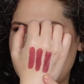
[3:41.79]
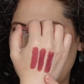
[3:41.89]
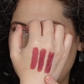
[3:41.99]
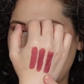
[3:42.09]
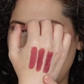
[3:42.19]

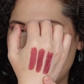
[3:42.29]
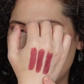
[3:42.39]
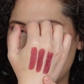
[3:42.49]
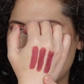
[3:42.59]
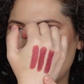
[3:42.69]
Night
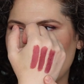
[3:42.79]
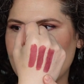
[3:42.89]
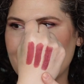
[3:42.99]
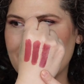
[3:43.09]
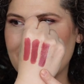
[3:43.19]
Thoughts.
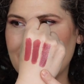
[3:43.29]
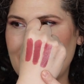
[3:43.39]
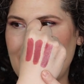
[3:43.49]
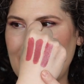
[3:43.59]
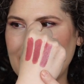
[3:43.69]

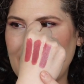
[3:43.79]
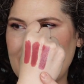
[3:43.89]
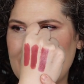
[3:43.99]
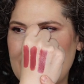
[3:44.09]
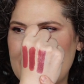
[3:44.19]
I
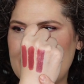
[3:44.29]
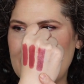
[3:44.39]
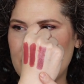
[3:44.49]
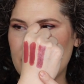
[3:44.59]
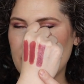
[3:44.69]
like that it's
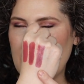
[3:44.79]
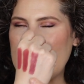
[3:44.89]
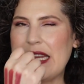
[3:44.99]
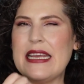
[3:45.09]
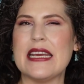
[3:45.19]
a
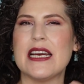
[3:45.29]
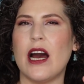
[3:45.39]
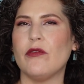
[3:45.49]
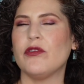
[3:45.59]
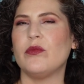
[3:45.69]
shiny,
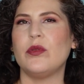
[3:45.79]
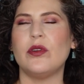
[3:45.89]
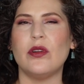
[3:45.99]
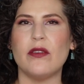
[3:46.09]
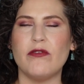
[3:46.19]

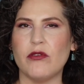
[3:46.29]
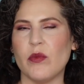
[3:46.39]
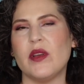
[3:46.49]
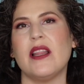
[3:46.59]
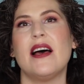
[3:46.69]
comfortable
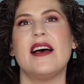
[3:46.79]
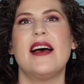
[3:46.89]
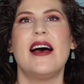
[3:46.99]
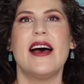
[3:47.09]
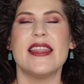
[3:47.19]
formula.
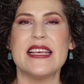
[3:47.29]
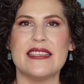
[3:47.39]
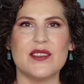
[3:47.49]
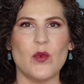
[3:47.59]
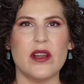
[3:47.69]

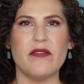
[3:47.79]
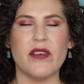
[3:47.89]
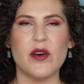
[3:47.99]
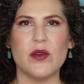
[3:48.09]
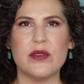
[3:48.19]
This is one
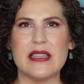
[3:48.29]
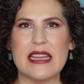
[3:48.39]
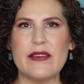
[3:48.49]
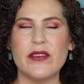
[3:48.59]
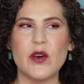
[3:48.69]
of those
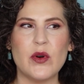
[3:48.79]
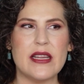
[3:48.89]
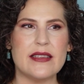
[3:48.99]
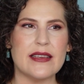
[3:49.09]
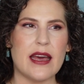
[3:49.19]
that even though
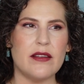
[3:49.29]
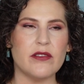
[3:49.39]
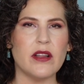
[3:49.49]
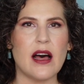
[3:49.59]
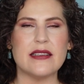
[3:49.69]
it is kind
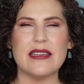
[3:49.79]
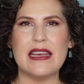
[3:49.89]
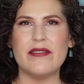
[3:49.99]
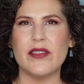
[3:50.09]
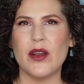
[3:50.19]
of glossy,
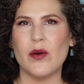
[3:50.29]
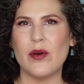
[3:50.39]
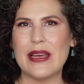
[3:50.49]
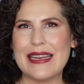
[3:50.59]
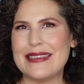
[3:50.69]
even
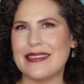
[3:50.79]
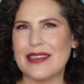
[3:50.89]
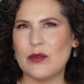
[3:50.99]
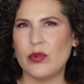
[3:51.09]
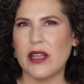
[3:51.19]
though it is a
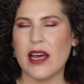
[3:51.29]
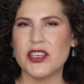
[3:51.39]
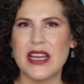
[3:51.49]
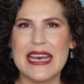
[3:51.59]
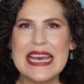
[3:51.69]
little
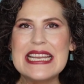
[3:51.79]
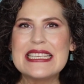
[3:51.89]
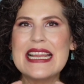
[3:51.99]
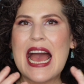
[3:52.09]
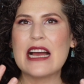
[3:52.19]
plush, it
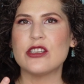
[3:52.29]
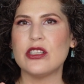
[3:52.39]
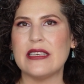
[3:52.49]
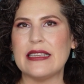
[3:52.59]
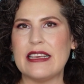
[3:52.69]
doesn't
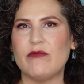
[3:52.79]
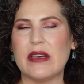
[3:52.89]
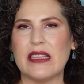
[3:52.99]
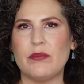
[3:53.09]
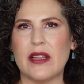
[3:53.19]
actually leave
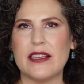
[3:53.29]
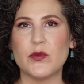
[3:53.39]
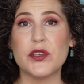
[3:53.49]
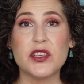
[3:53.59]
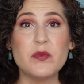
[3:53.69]
my lip
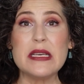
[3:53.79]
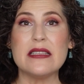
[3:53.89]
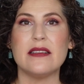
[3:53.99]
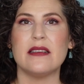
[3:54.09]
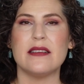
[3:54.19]
lines, which to me
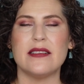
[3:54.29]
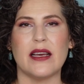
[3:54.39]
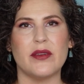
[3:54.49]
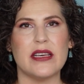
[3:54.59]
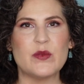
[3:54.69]
is a little
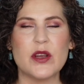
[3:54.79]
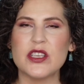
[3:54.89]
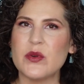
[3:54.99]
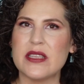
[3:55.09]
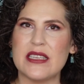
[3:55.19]
astounding,
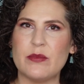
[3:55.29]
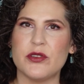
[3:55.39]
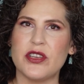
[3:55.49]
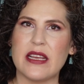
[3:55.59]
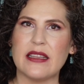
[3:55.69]
especially with a
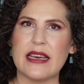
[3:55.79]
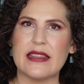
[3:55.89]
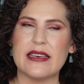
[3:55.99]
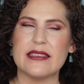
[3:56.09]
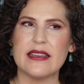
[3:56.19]
deeper shade
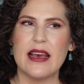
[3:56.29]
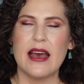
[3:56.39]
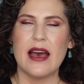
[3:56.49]
like this.